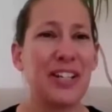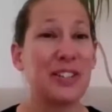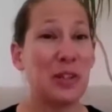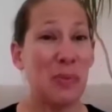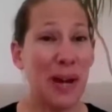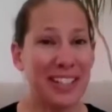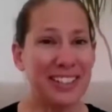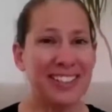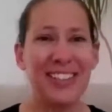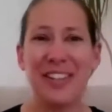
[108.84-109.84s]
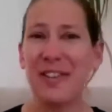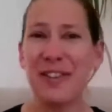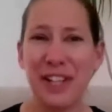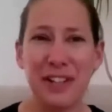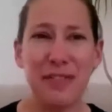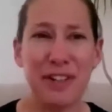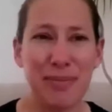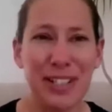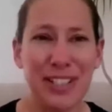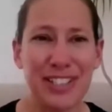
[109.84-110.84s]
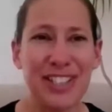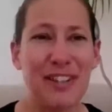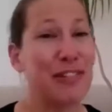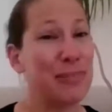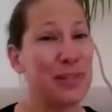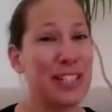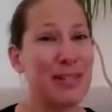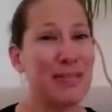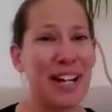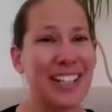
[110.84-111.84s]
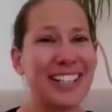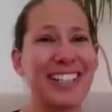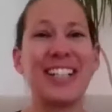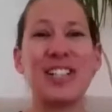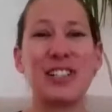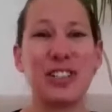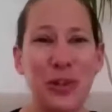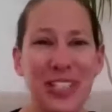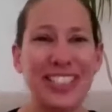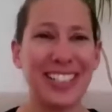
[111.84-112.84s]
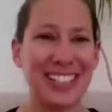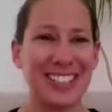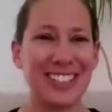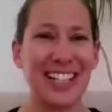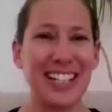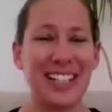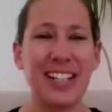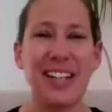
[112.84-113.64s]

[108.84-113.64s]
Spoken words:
So Michael, thank you very much for being my storyteller today.